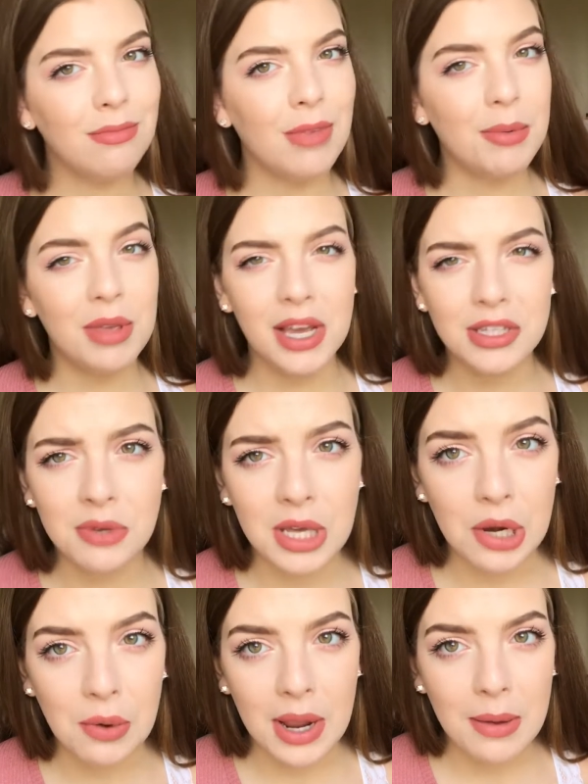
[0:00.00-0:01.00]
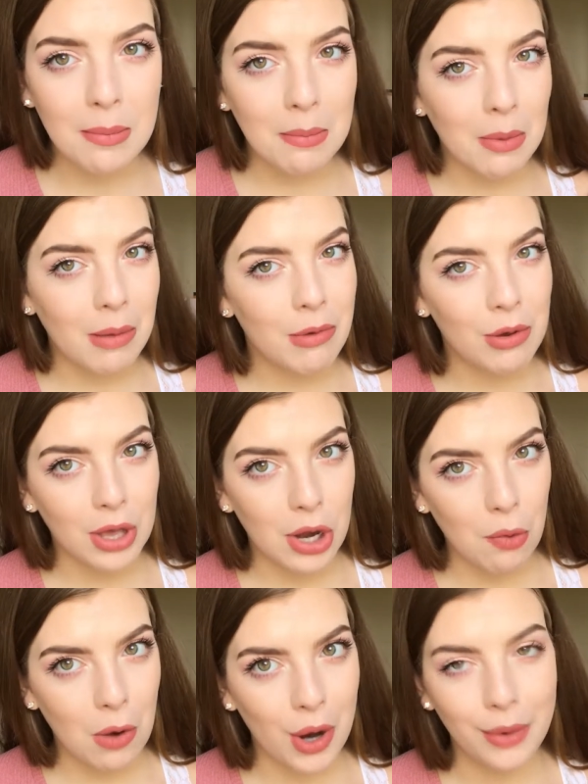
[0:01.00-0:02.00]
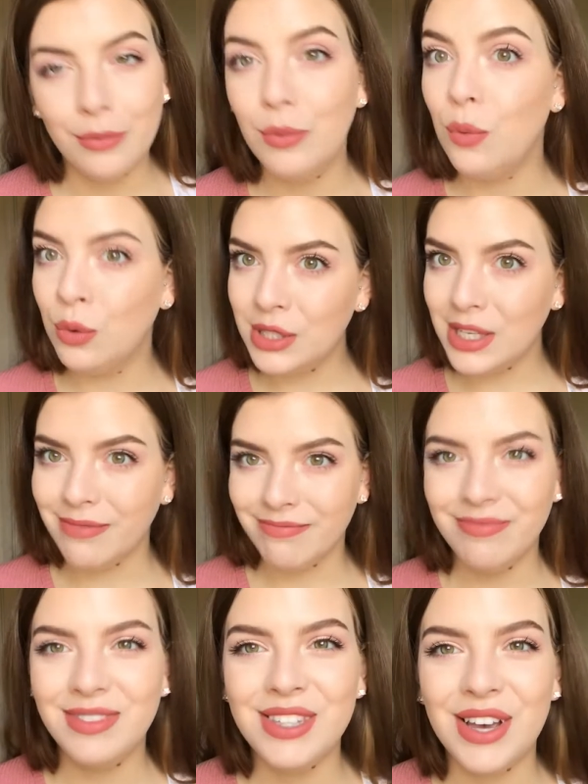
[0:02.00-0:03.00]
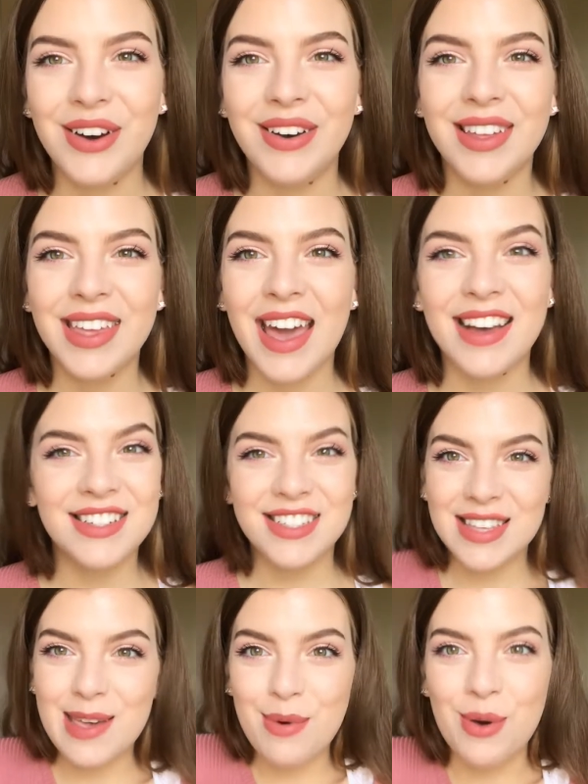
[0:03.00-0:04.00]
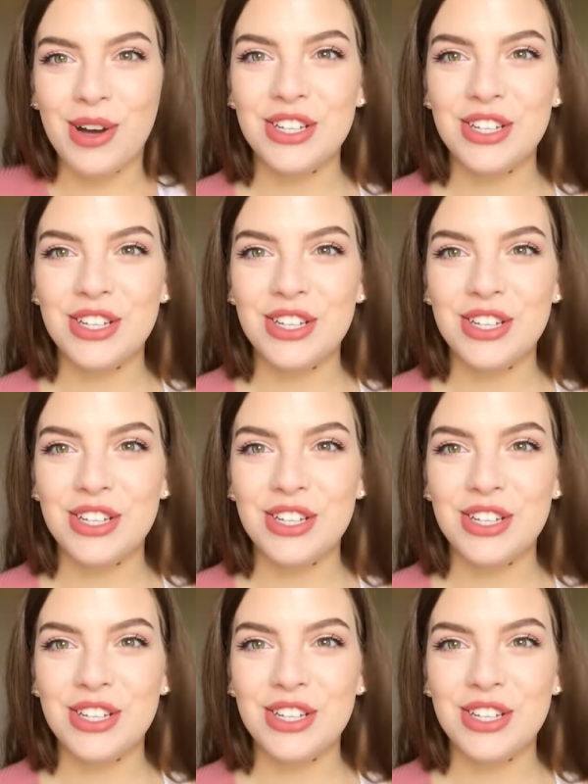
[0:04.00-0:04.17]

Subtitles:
Maybe you guys will get it right, maybe you'll get it wrong. We'll see. So yeah, just keep on